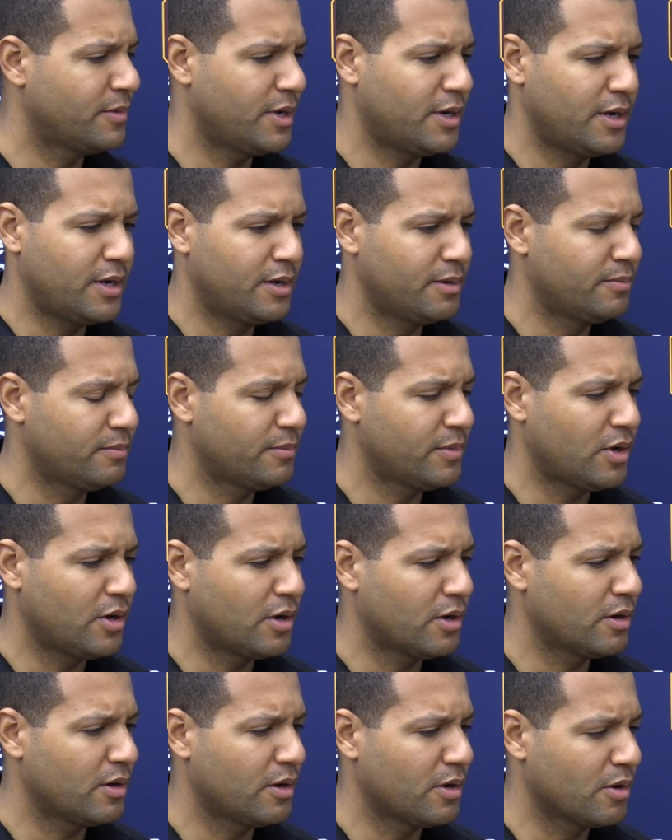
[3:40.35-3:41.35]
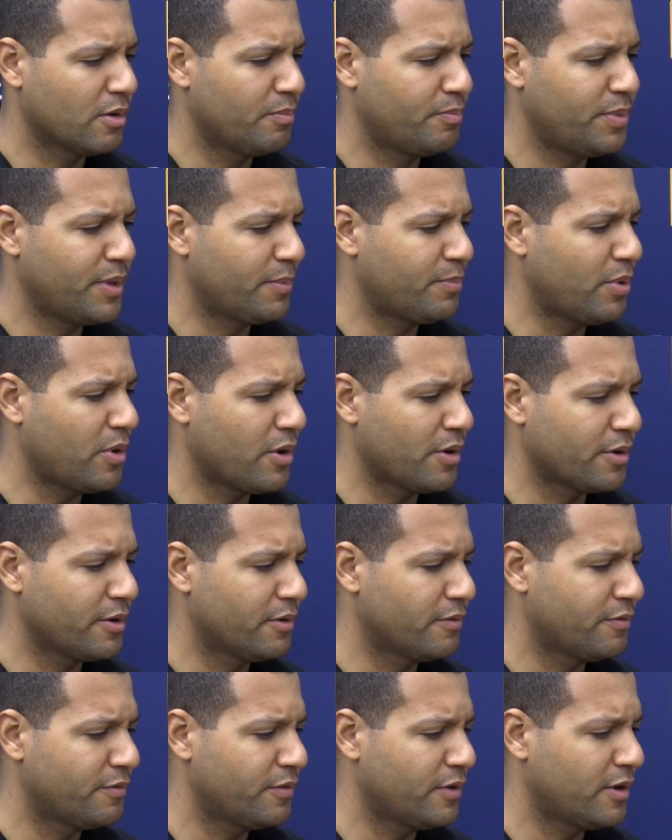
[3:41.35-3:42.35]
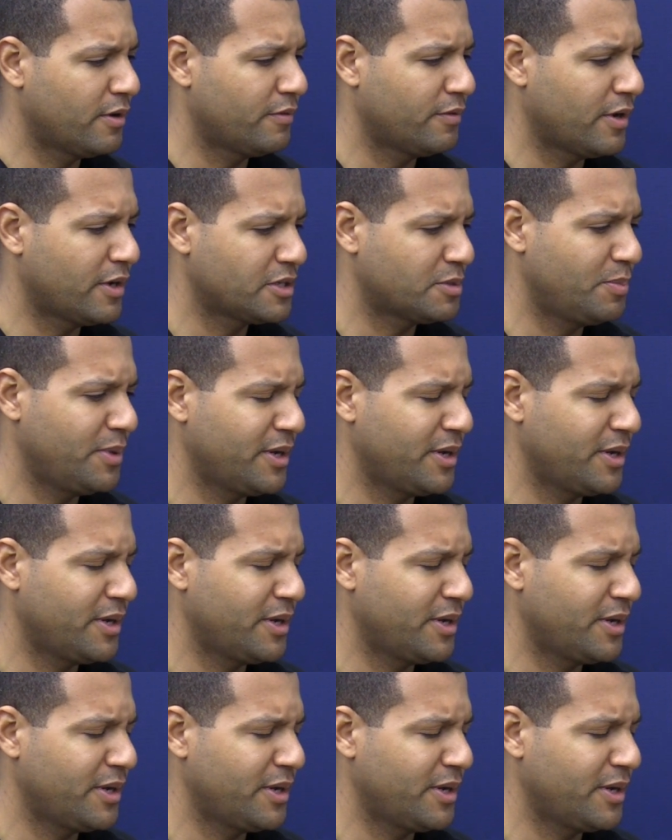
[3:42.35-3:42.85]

are a big part of us